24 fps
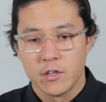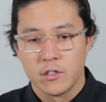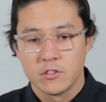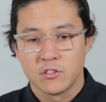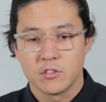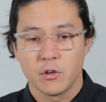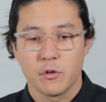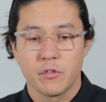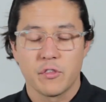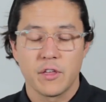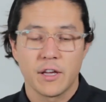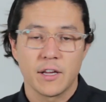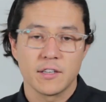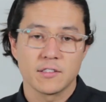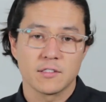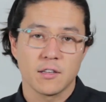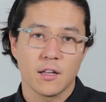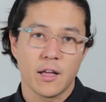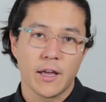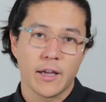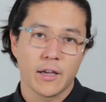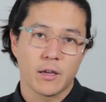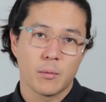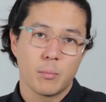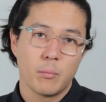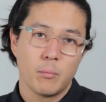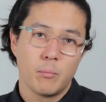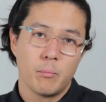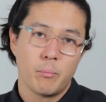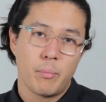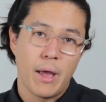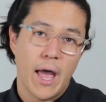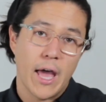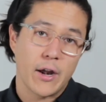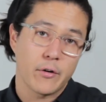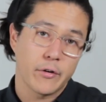So things
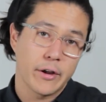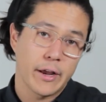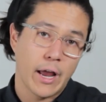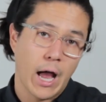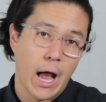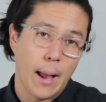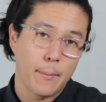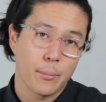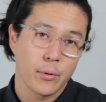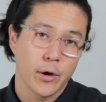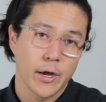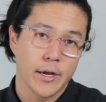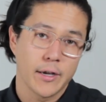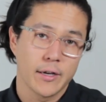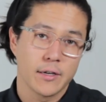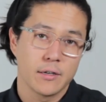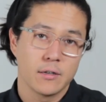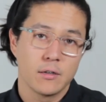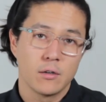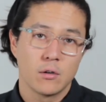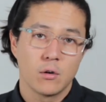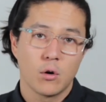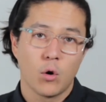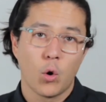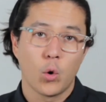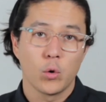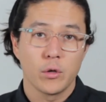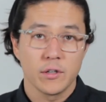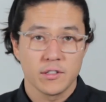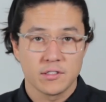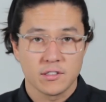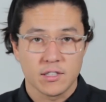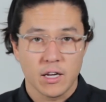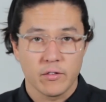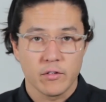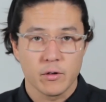like battery operated,
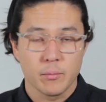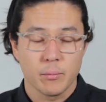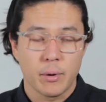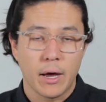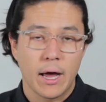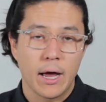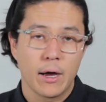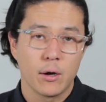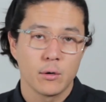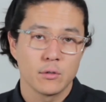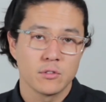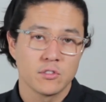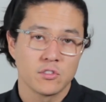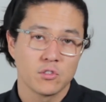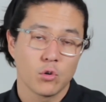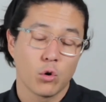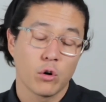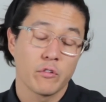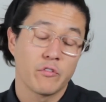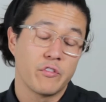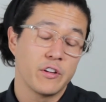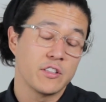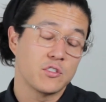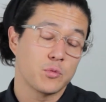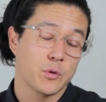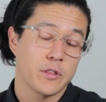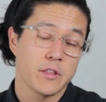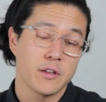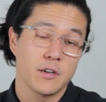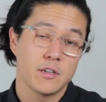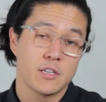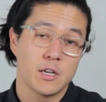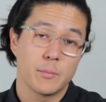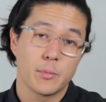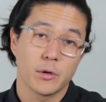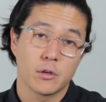only 7 pounds, or fits
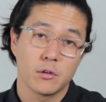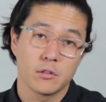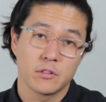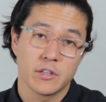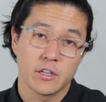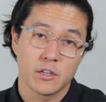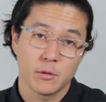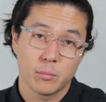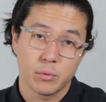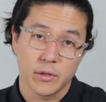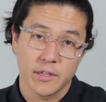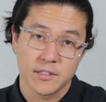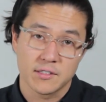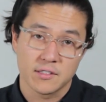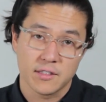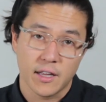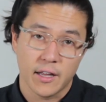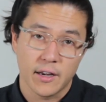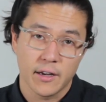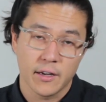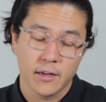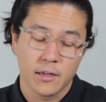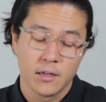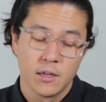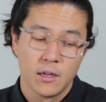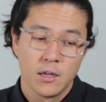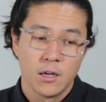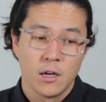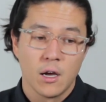within a typical dinner plate setting,